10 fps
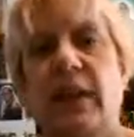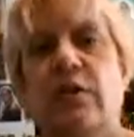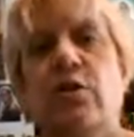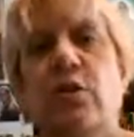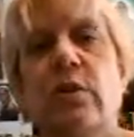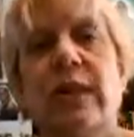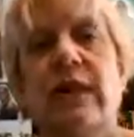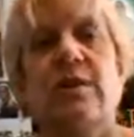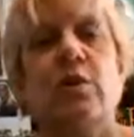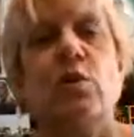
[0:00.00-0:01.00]
We can tune
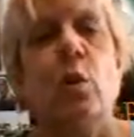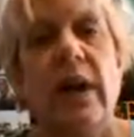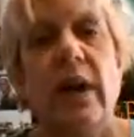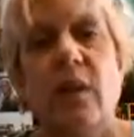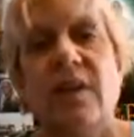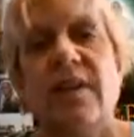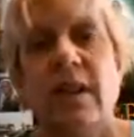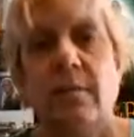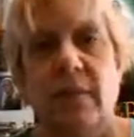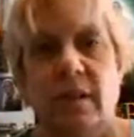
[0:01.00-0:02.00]
in to 21
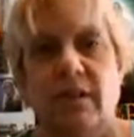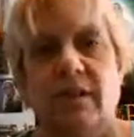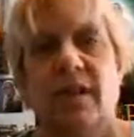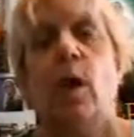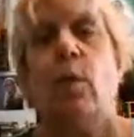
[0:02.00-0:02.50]
centimeters